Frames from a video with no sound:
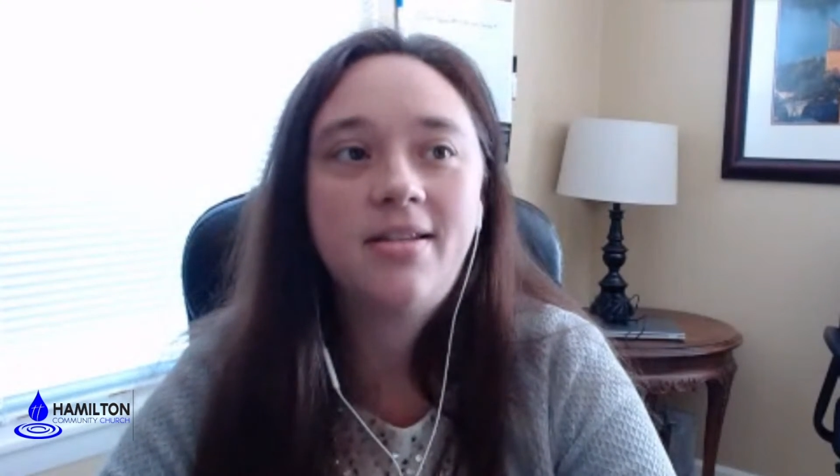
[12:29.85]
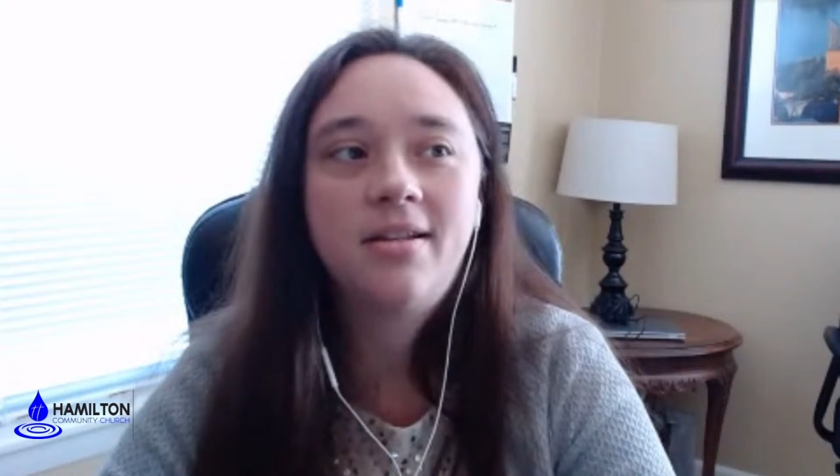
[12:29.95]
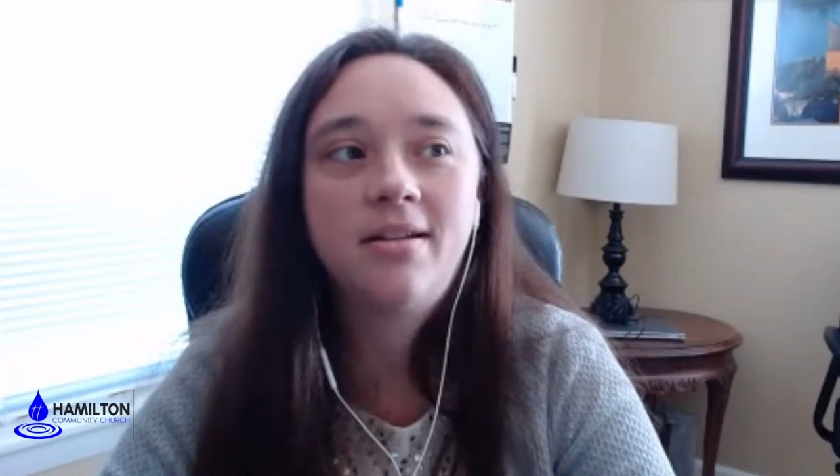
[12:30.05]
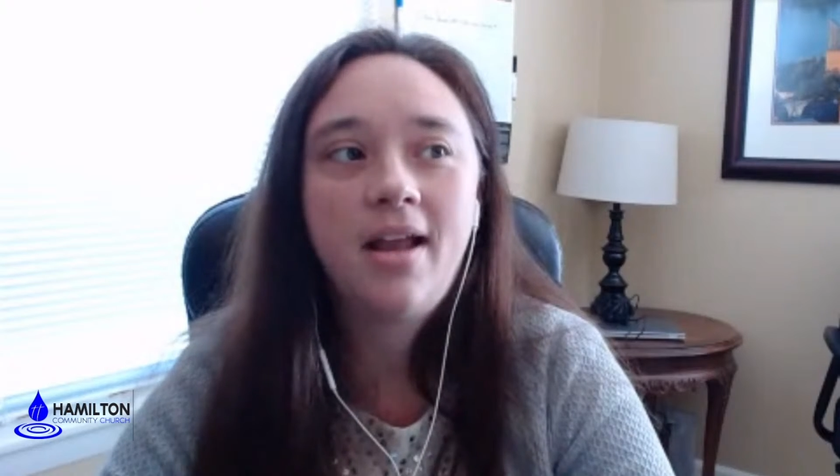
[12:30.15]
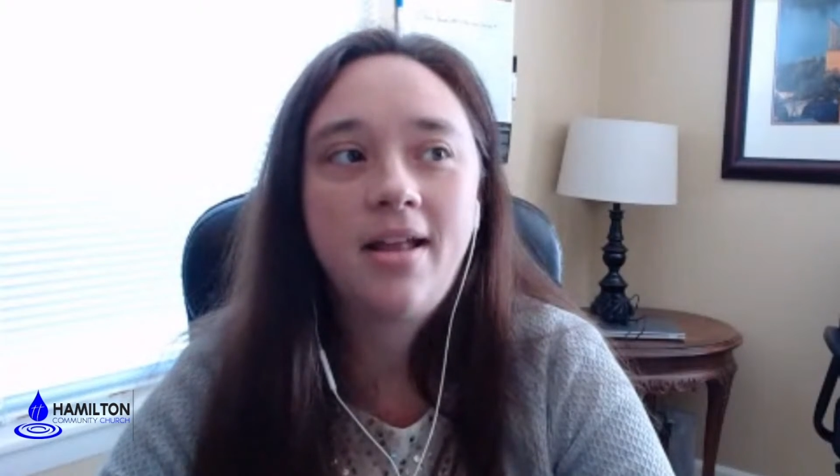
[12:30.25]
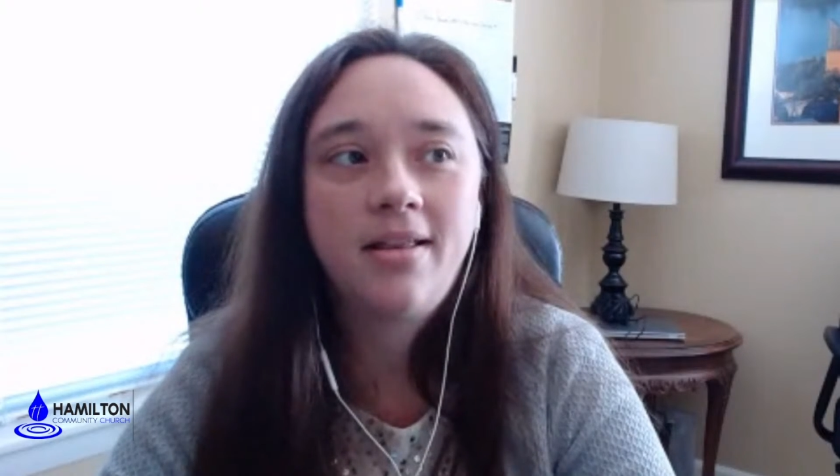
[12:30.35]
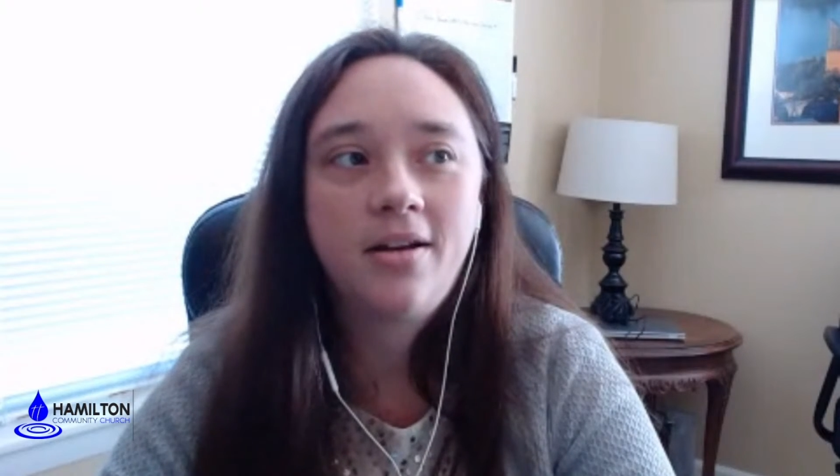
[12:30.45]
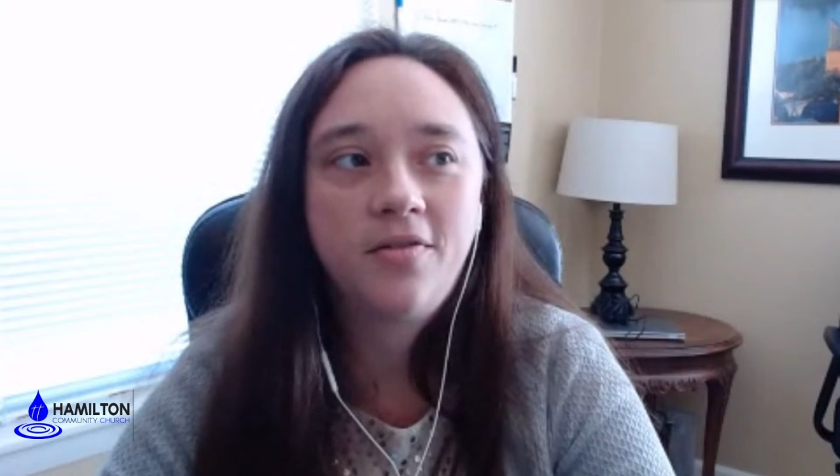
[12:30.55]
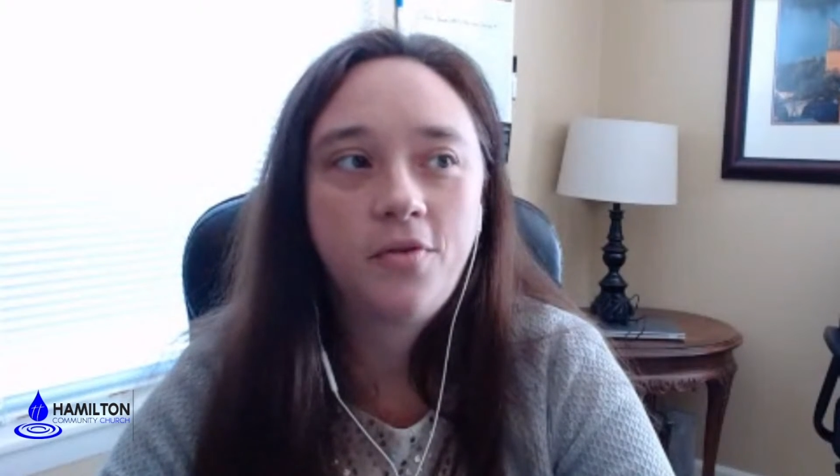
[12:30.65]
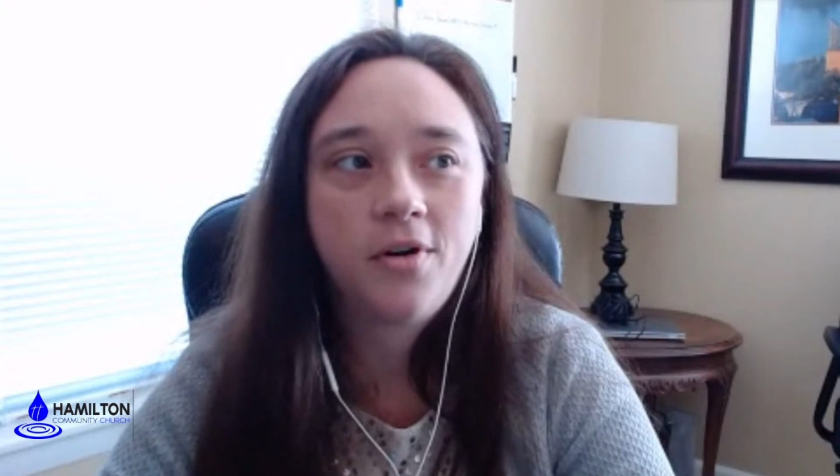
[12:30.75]
and
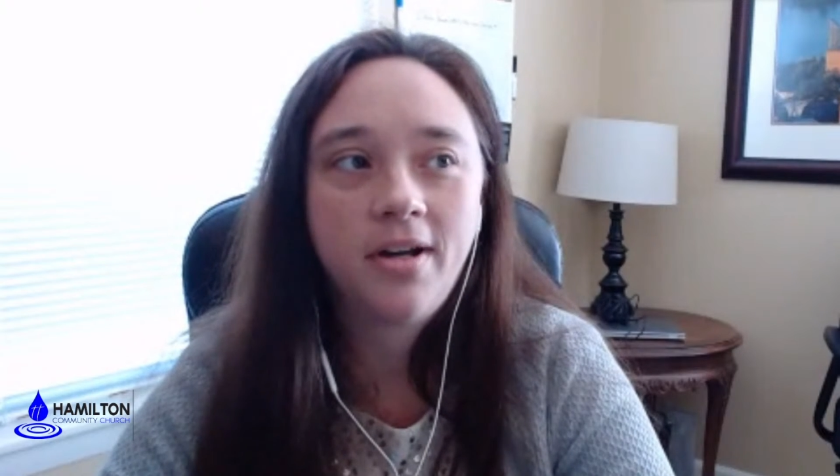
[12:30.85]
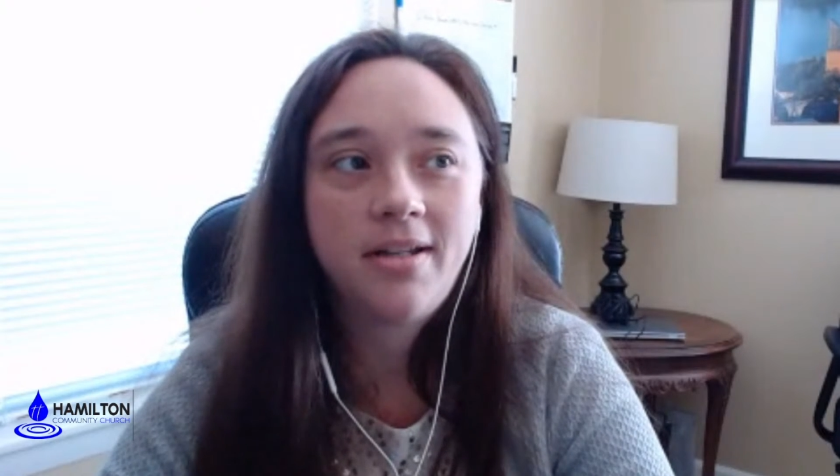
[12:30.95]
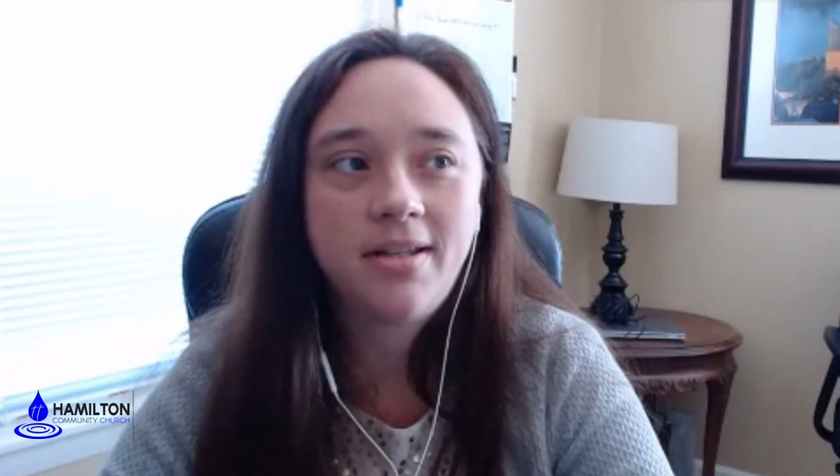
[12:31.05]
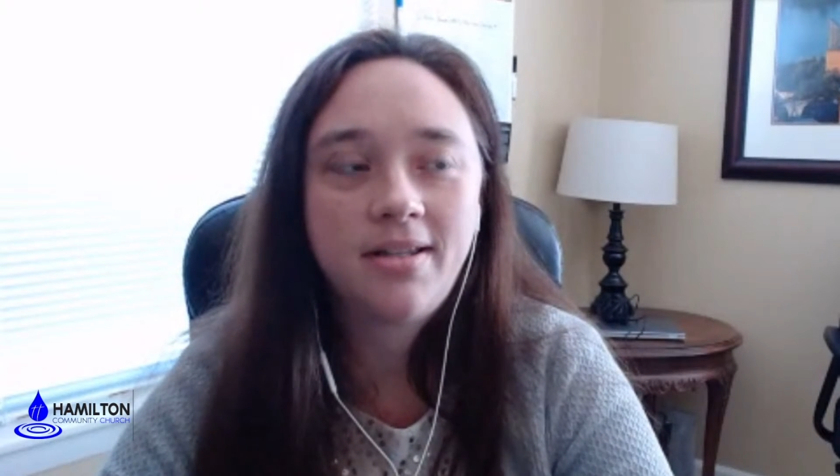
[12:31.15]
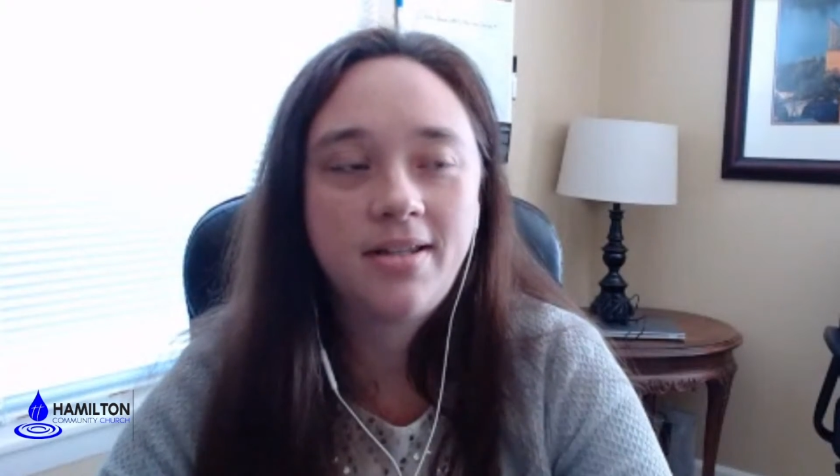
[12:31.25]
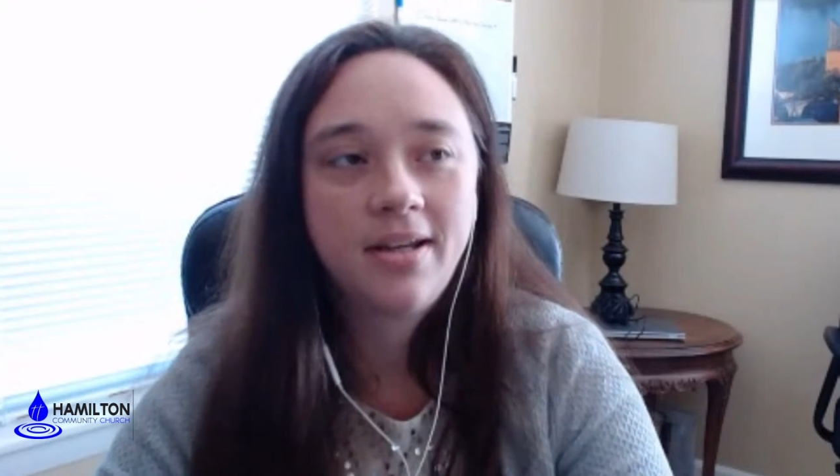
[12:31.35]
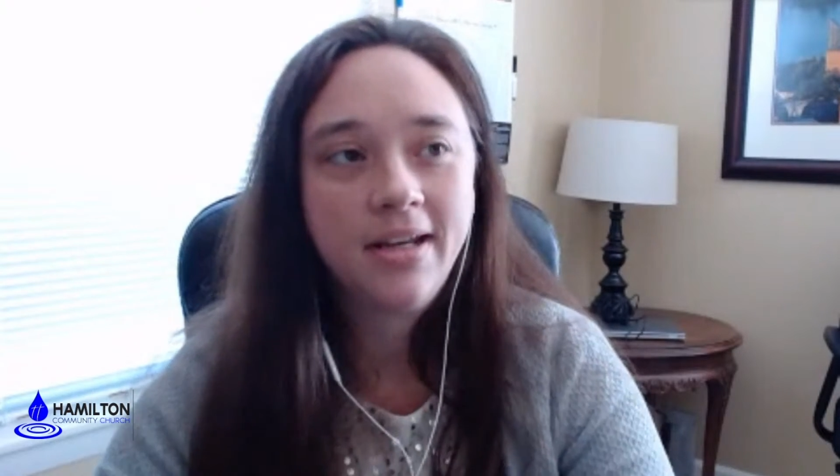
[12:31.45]
therefore it's